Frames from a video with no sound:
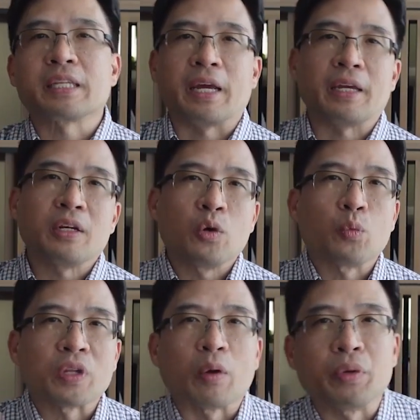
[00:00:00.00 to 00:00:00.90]
say
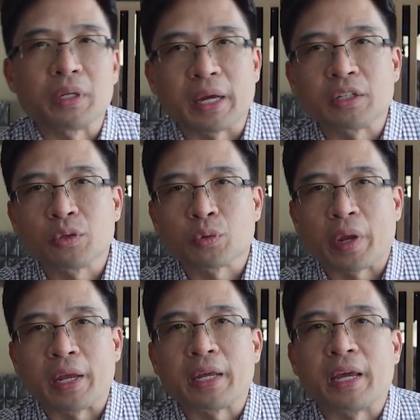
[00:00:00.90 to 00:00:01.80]
that we'd like to
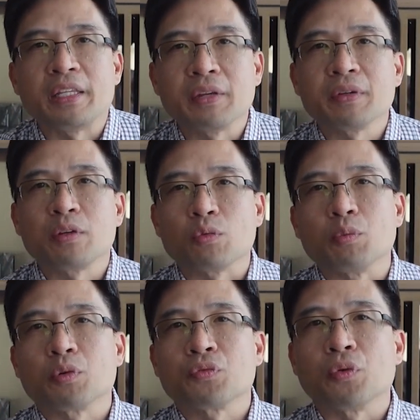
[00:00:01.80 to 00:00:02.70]
create a dividend
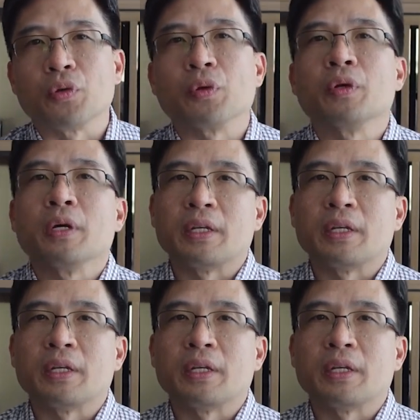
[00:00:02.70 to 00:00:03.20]
growth portfolio